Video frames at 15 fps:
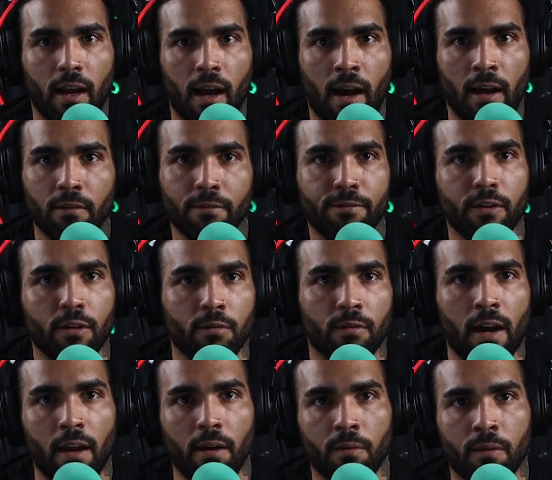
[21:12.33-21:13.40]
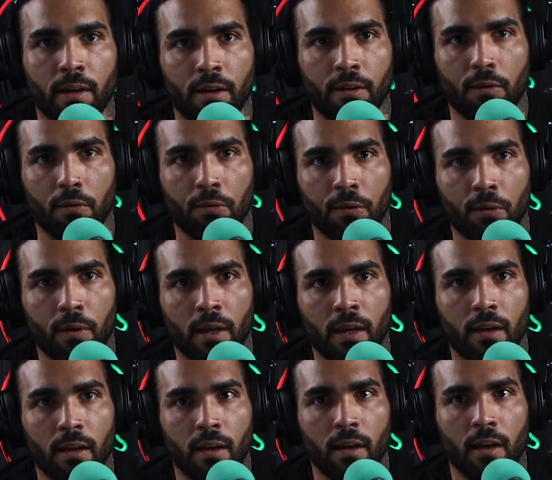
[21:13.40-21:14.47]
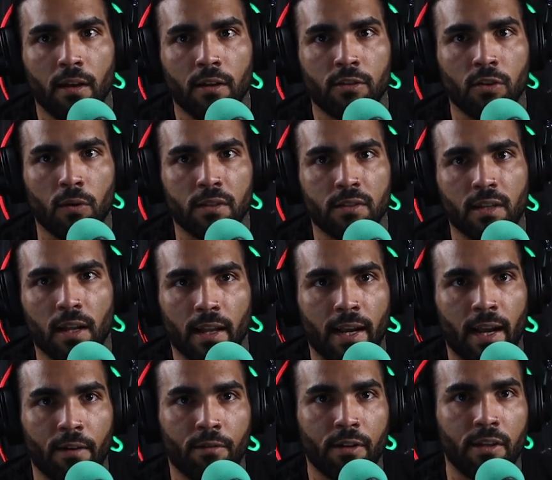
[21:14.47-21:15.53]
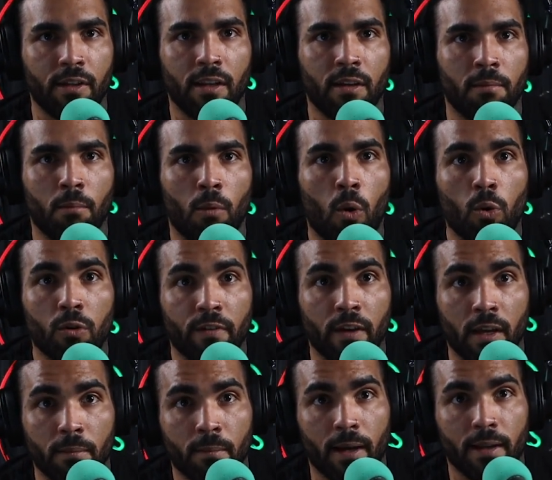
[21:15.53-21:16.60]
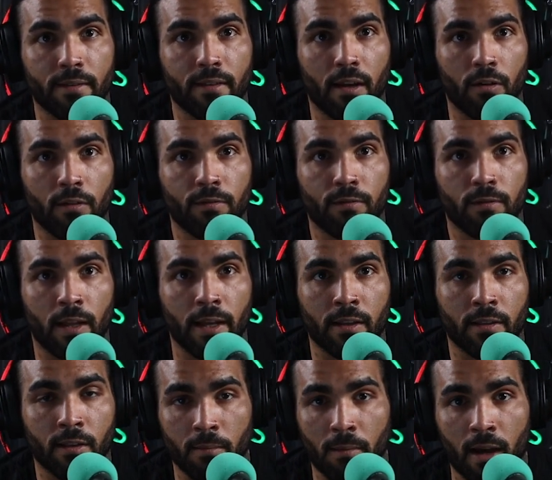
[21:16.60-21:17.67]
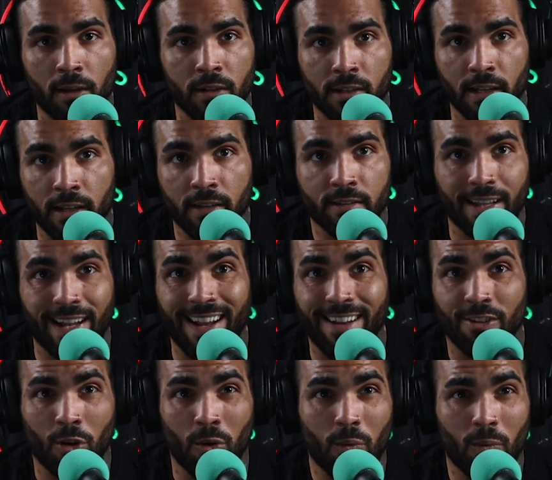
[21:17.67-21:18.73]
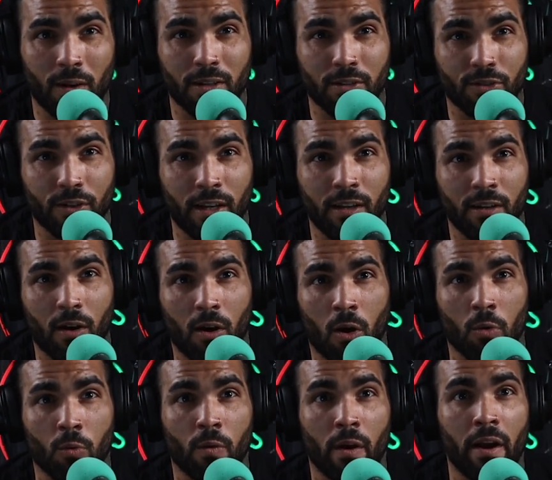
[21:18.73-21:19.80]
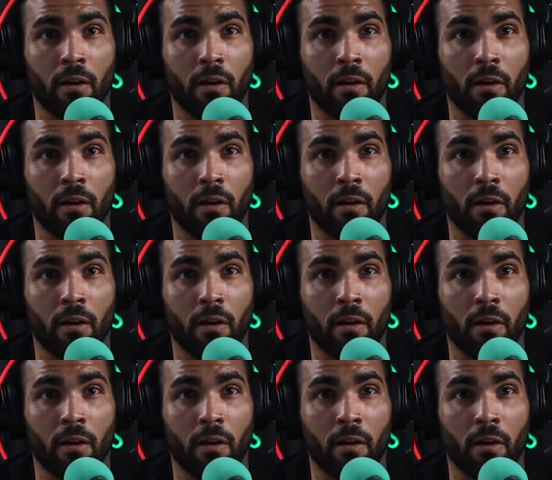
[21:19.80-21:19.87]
I don't feel right when I don't do it. So it's not like I really need to motivate myself. Like, the amount of days that I don't want to train are rare.